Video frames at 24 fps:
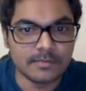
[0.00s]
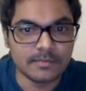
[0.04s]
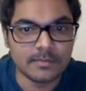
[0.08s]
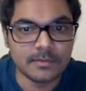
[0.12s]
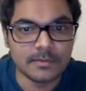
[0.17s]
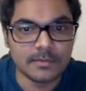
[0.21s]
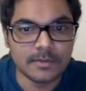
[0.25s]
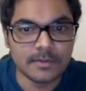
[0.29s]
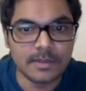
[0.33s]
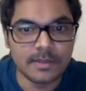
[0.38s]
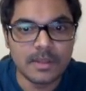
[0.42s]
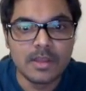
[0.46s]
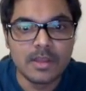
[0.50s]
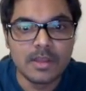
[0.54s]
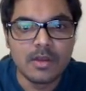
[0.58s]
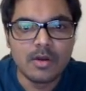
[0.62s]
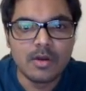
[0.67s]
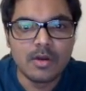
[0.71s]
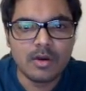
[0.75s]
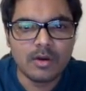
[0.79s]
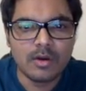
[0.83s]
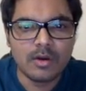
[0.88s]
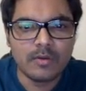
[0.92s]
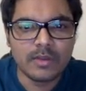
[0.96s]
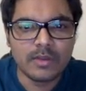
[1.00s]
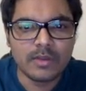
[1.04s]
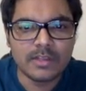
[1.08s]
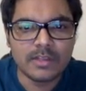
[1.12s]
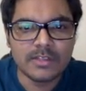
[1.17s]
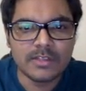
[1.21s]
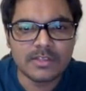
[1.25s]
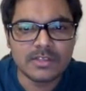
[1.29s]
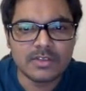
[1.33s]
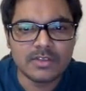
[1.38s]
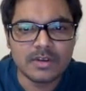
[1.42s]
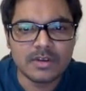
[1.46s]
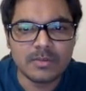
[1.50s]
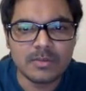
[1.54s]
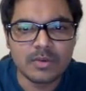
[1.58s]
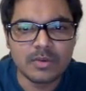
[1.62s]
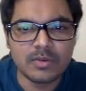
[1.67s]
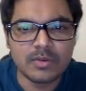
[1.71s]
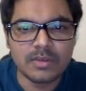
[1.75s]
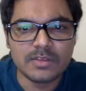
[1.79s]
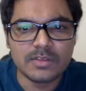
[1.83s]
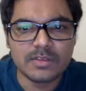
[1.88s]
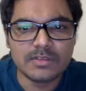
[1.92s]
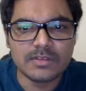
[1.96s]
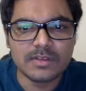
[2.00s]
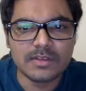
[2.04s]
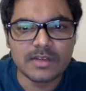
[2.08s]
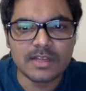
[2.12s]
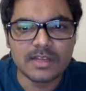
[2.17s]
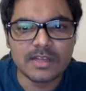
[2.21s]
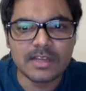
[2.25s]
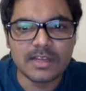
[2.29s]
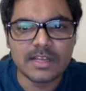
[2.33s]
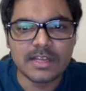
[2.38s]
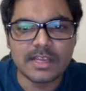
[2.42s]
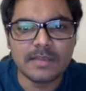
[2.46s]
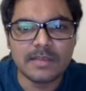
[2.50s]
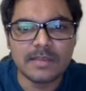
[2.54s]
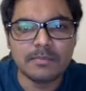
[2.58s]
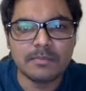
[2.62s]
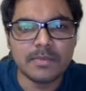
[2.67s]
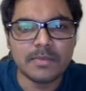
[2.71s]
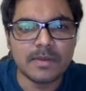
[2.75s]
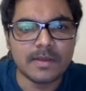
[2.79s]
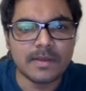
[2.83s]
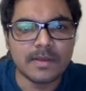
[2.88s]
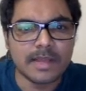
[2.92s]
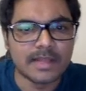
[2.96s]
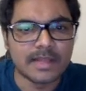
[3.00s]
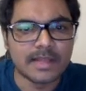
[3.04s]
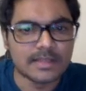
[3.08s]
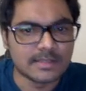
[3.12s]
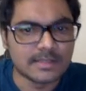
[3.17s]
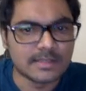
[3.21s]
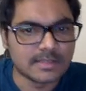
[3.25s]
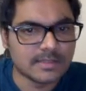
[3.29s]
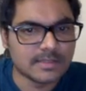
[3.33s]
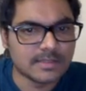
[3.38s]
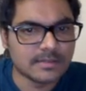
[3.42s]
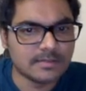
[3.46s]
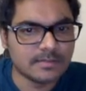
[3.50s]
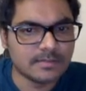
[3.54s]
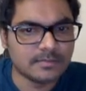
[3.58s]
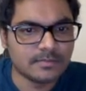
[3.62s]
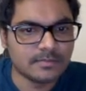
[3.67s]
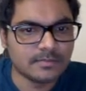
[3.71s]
Okay, or we can just remove this and then keep else.